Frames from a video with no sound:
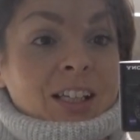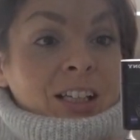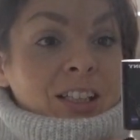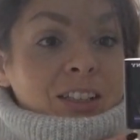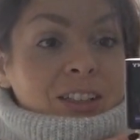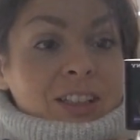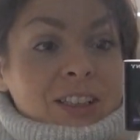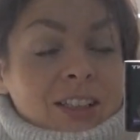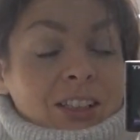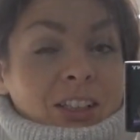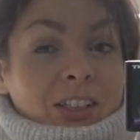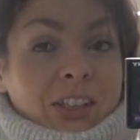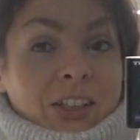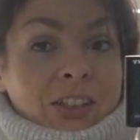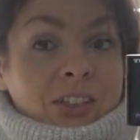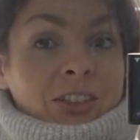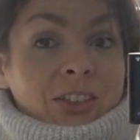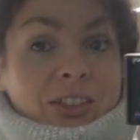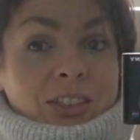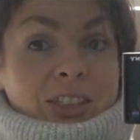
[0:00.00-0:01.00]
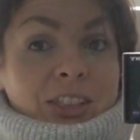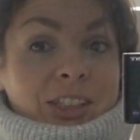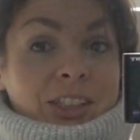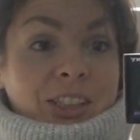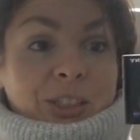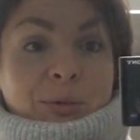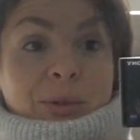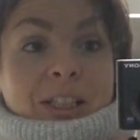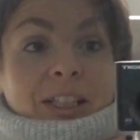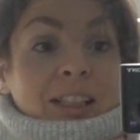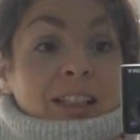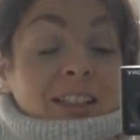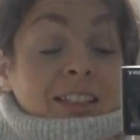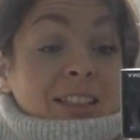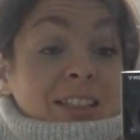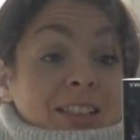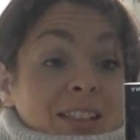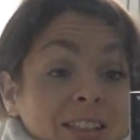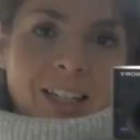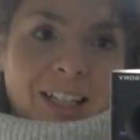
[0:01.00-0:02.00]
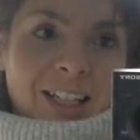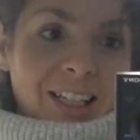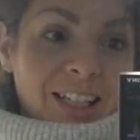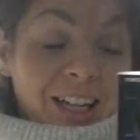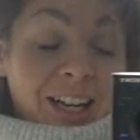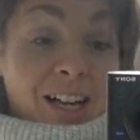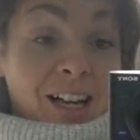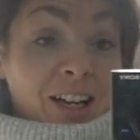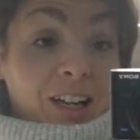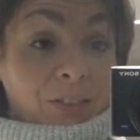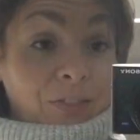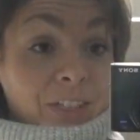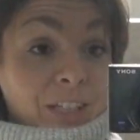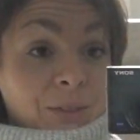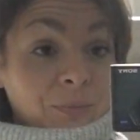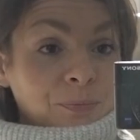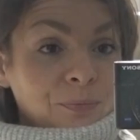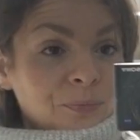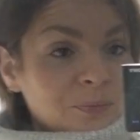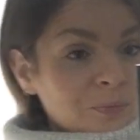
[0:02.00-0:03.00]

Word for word: you don't need to go to the doctors, just wear this. Yeah, I love it.